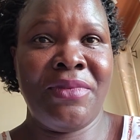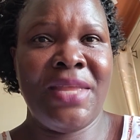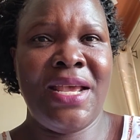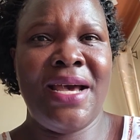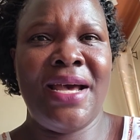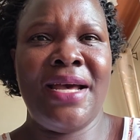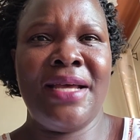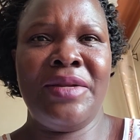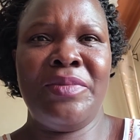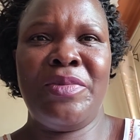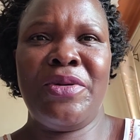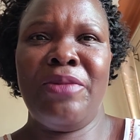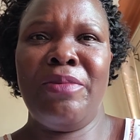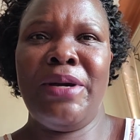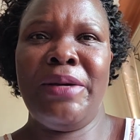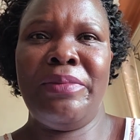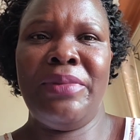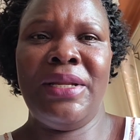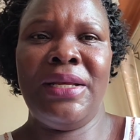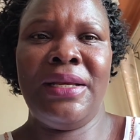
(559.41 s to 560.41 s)
And
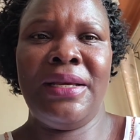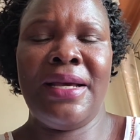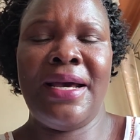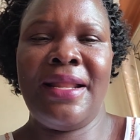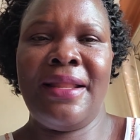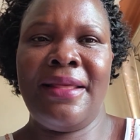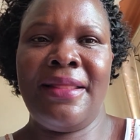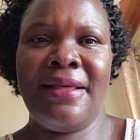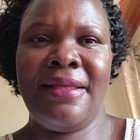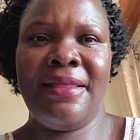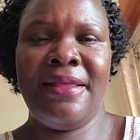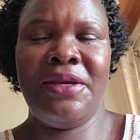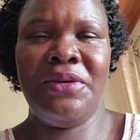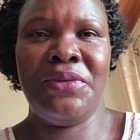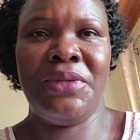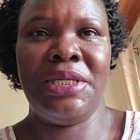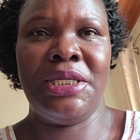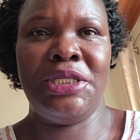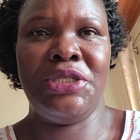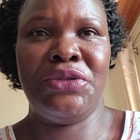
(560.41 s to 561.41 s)
probably another thing
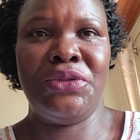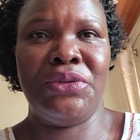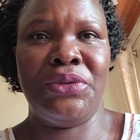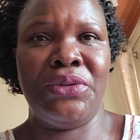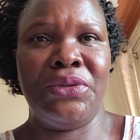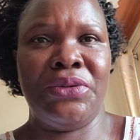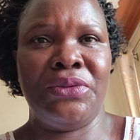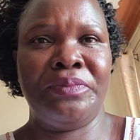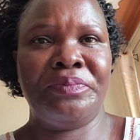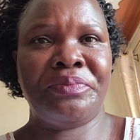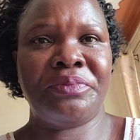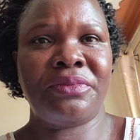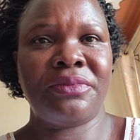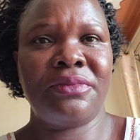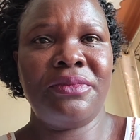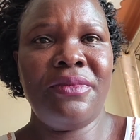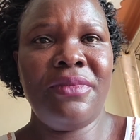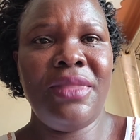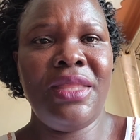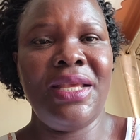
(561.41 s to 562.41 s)
you need to know
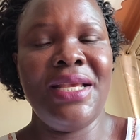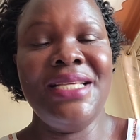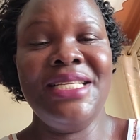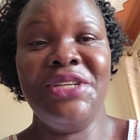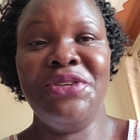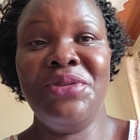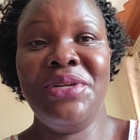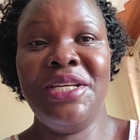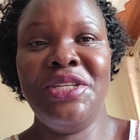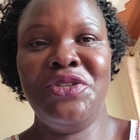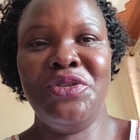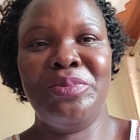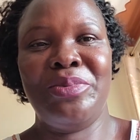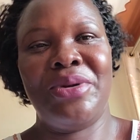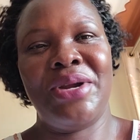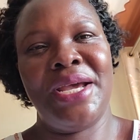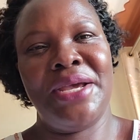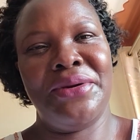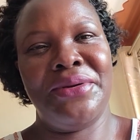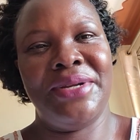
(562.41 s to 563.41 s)
is you need to
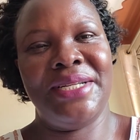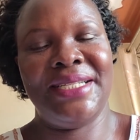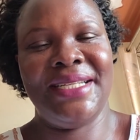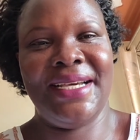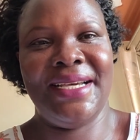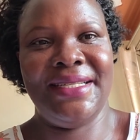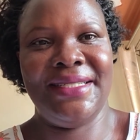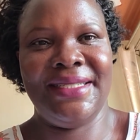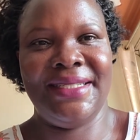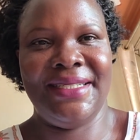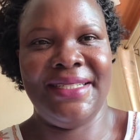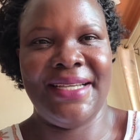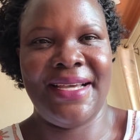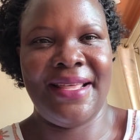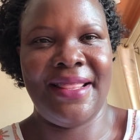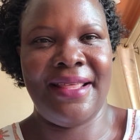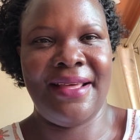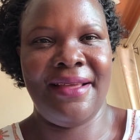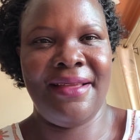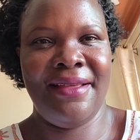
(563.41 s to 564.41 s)
prioritize each
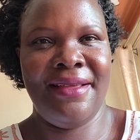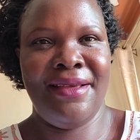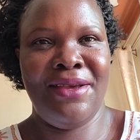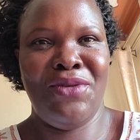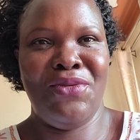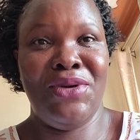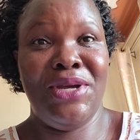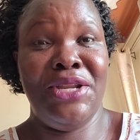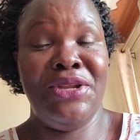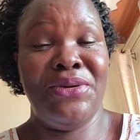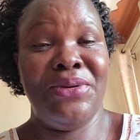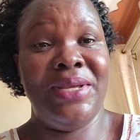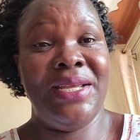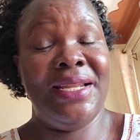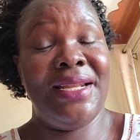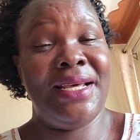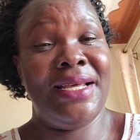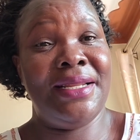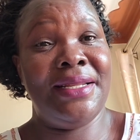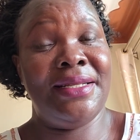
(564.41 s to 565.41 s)
other when you're
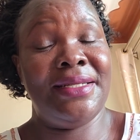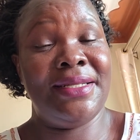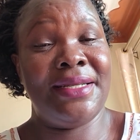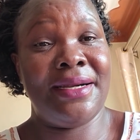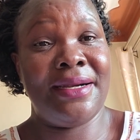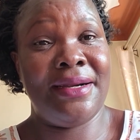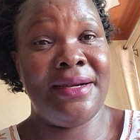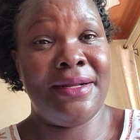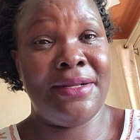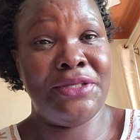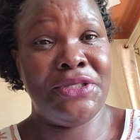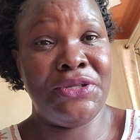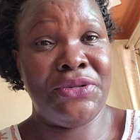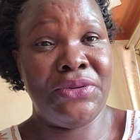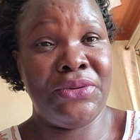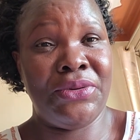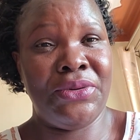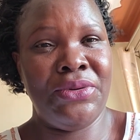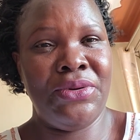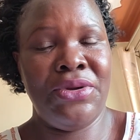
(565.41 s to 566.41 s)
in an
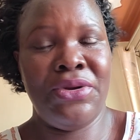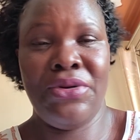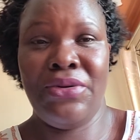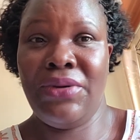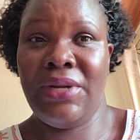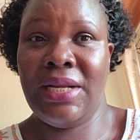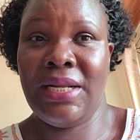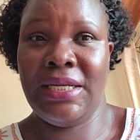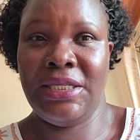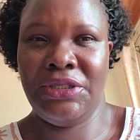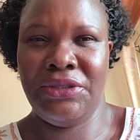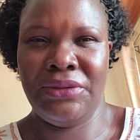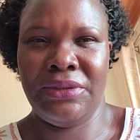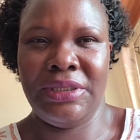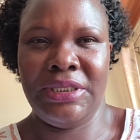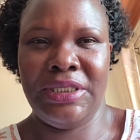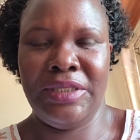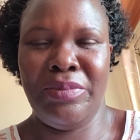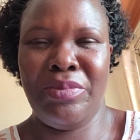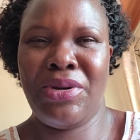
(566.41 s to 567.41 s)
intercultural relationship.